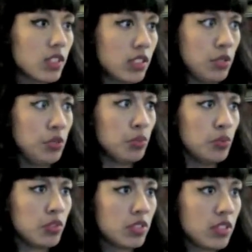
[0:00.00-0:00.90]
Ooh.
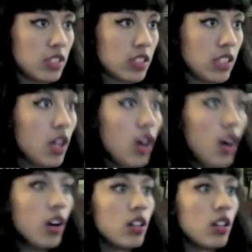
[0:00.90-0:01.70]
Oh,